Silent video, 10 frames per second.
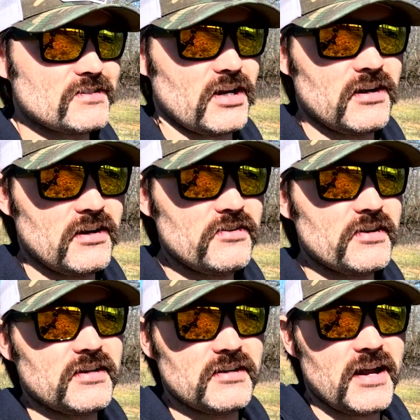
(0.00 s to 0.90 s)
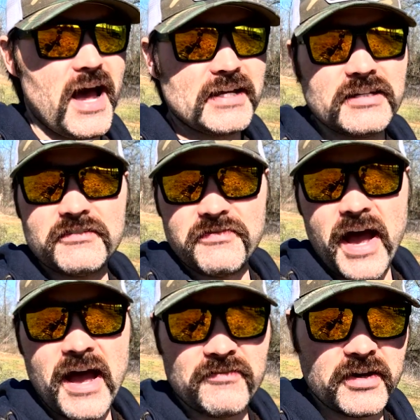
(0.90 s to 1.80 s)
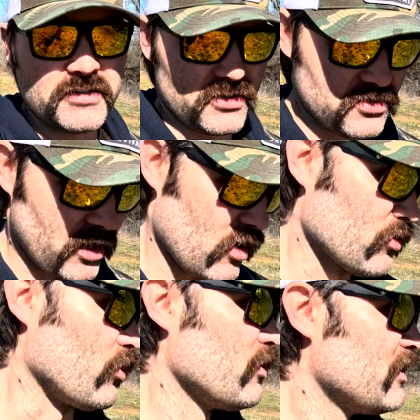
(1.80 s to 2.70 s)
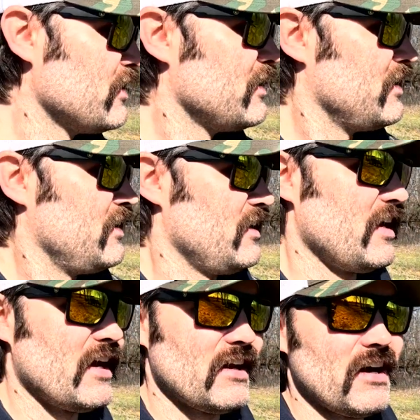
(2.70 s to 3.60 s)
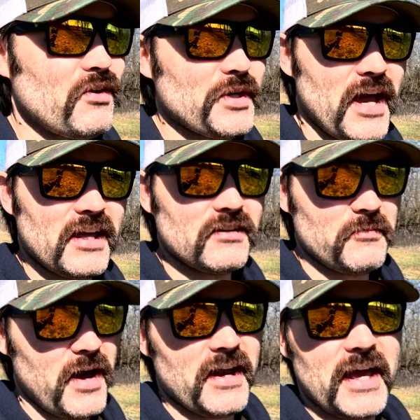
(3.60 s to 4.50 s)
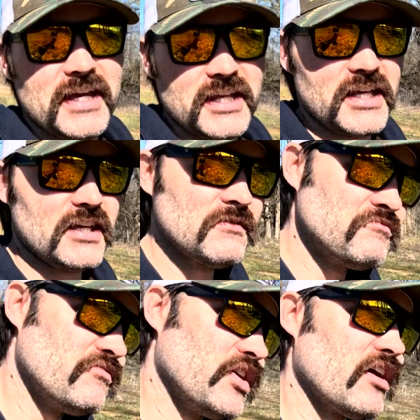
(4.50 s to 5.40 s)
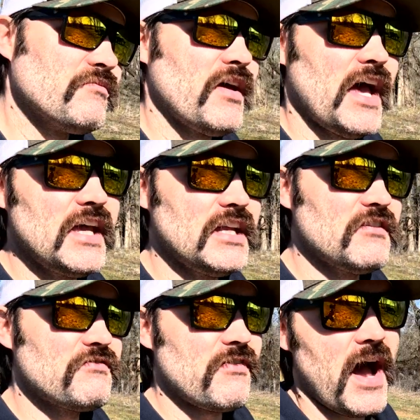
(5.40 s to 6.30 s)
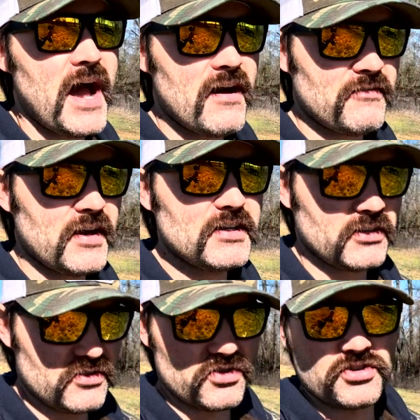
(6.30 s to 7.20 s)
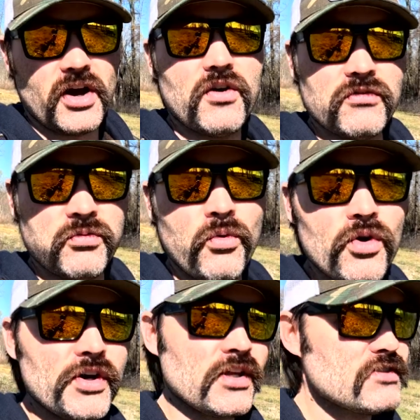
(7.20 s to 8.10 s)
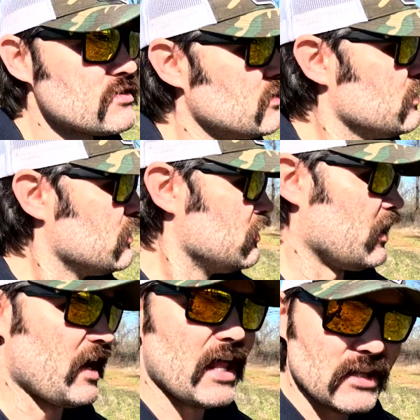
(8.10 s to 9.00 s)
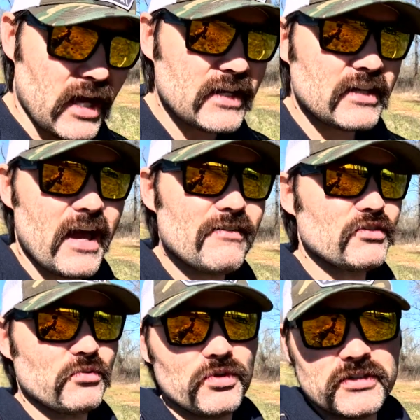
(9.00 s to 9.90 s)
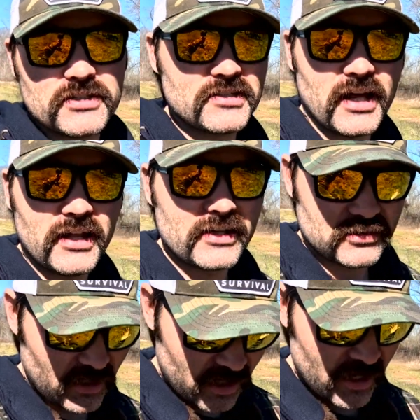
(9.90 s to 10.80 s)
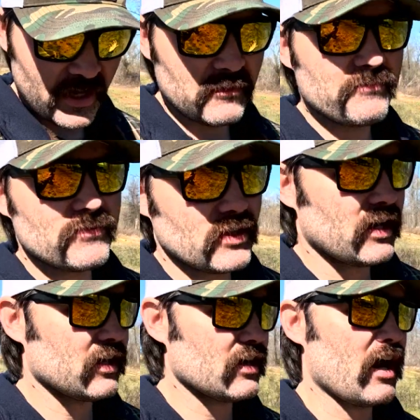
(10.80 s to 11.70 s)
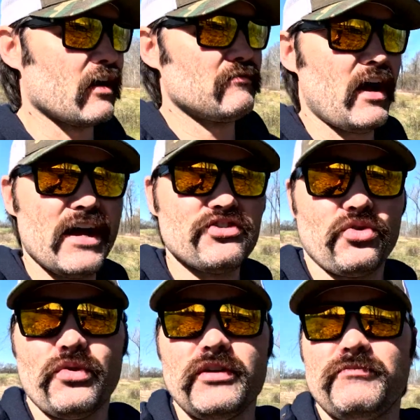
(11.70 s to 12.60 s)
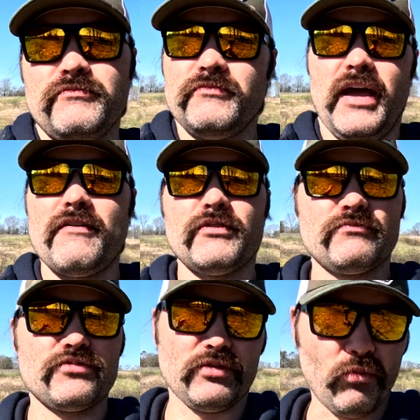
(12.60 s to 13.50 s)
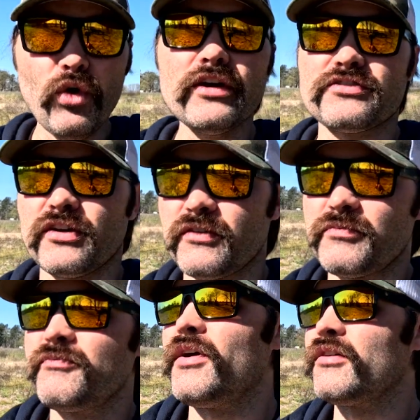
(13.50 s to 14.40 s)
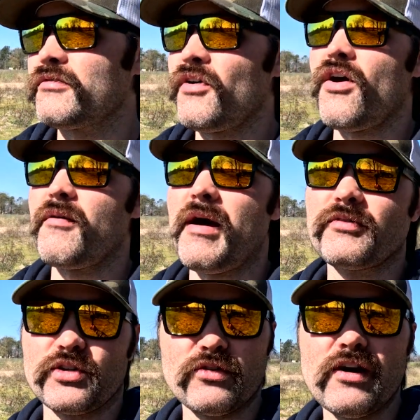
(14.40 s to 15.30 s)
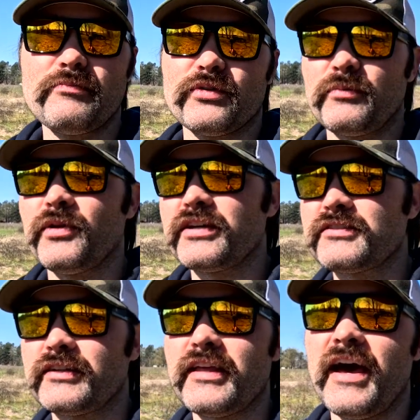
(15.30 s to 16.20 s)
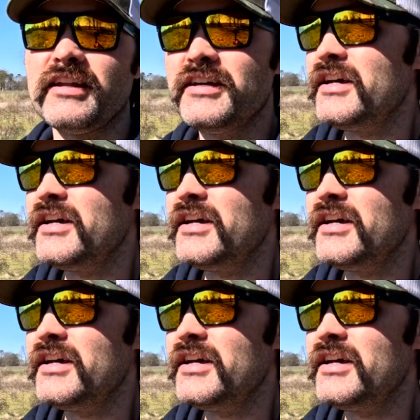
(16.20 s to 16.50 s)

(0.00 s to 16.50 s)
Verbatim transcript: It's 195 acres total and uh, we got about 80 you know 85 acres or so of woods and I like having the woods because I like to hunt and uh, I enjoy having some woods on, on the farm. I grew up with a place like that.